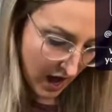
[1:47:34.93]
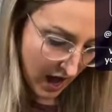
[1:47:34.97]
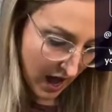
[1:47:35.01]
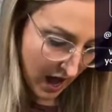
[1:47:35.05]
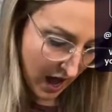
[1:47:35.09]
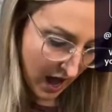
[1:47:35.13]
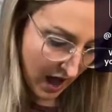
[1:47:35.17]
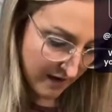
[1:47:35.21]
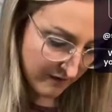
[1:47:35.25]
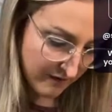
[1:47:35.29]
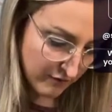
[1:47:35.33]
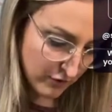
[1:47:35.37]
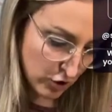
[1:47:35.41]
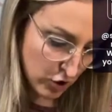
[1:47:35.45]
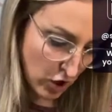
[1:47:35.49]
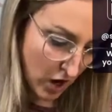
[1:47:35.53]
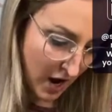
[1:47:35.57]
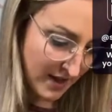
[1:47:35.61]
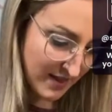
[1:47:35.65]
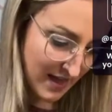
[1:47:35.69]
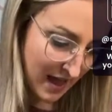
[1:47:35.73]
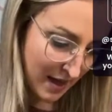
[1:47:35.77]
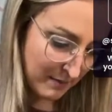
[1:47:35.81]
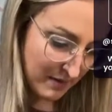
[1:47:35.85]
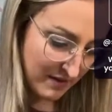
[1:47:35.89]
I've
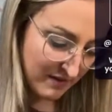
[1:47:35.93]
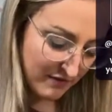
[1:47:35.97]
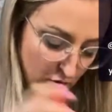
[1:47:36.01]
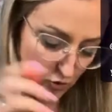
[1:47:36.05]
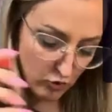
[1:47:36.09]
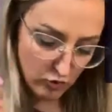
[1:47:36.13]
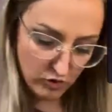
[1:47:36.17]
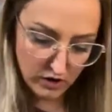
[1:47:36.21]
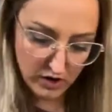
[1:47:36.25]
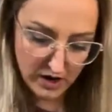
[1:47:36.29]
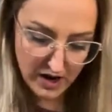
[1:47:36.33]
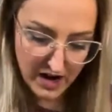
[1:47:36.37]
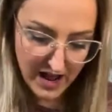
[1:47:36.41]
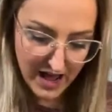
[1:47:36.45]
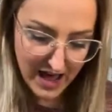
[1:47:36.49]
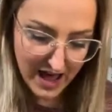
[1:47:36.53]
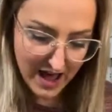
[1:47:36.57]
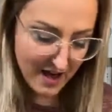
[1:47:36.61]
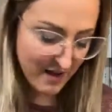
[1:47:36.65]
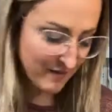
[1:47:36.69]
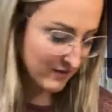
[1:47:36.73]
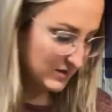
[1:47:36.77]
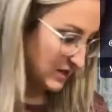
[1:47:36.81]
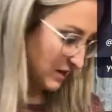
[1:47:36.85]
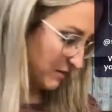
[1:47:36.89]
tried that before, and I
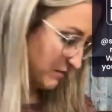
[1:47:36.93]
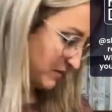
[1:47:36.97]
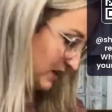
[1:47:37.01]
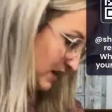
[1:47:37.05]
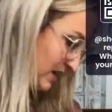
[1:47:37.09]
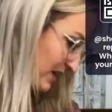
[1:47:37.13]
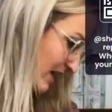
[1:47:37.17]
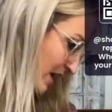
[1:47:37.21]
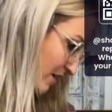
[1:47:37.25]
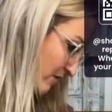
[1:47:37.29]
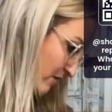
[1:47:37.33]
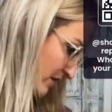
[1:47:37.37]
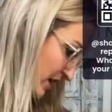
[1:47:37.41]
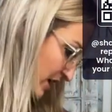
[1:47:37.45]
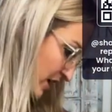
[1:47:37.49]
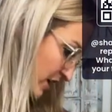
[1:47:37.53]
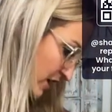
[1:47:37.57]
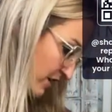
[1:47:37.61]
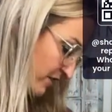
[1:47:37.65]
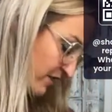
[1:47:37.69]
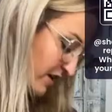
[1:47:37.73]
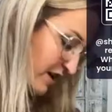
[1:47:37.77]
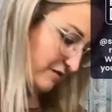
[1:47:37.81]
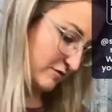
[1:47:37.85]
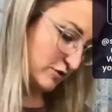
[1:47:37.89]
have something down
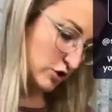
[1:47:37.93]
here that I've